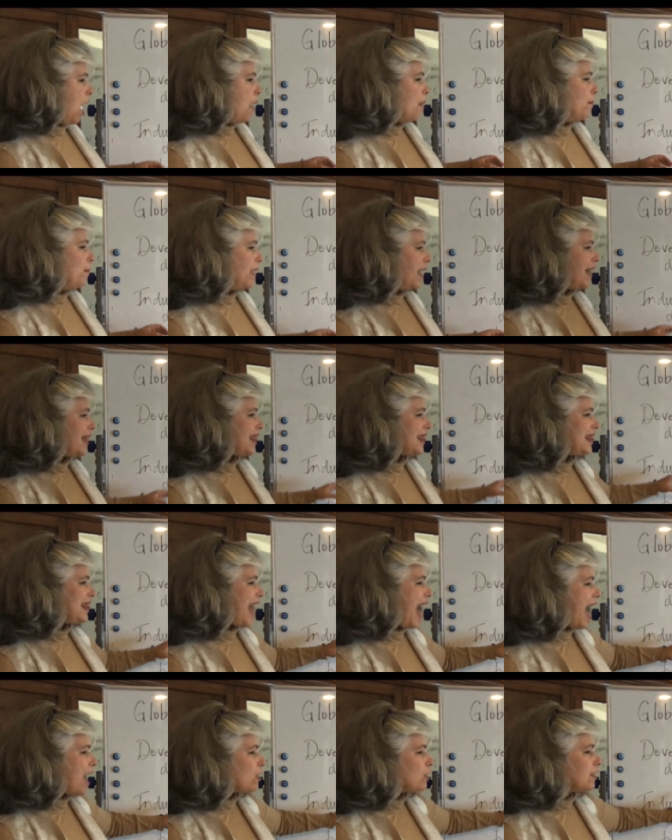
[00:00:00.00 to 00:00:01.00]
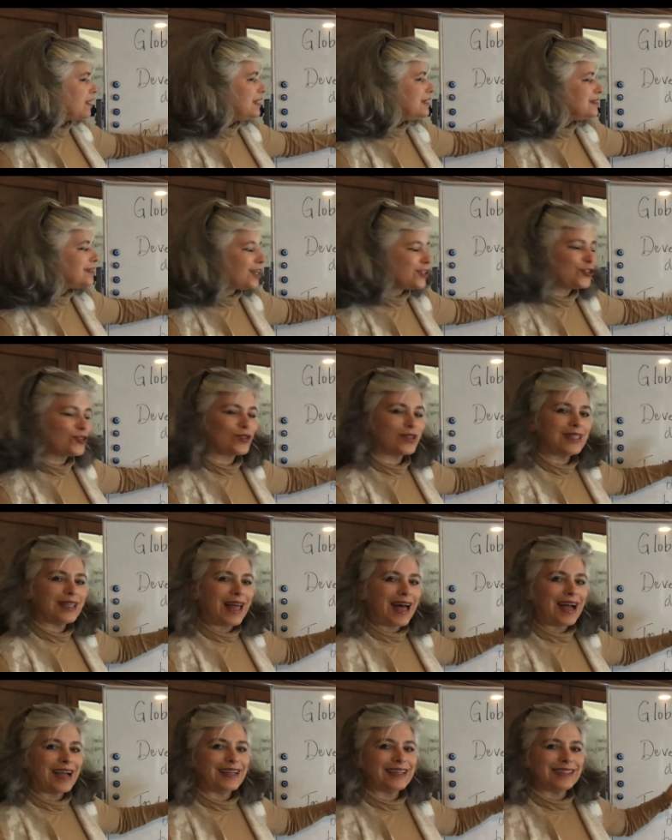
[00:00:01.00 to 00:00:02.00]
But that
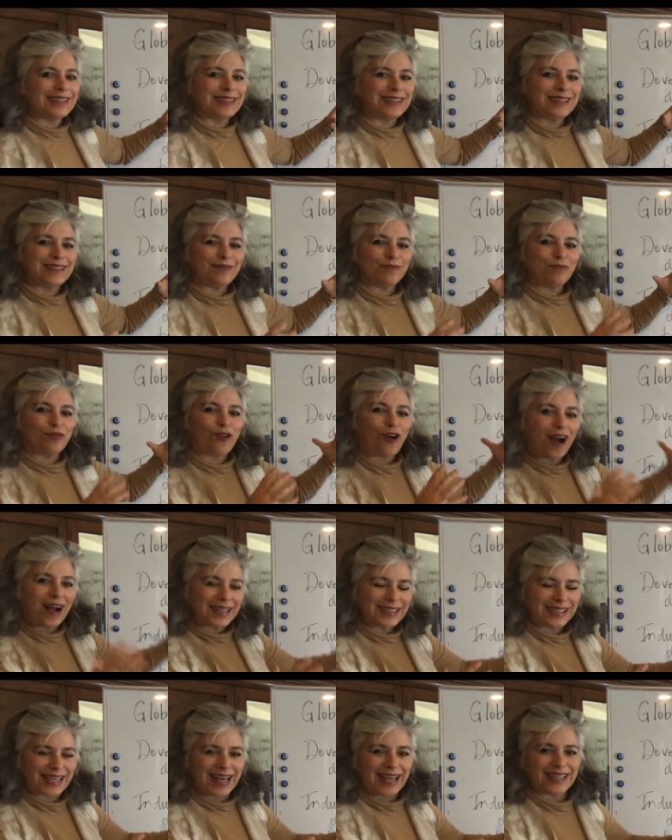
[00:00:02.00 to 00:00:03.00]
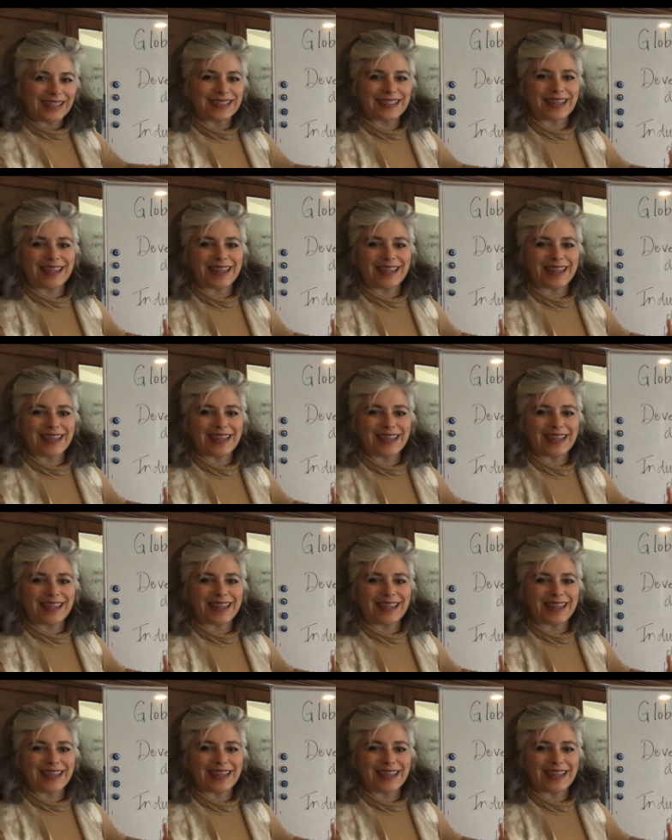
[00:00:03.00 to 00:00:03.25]
industrialized process,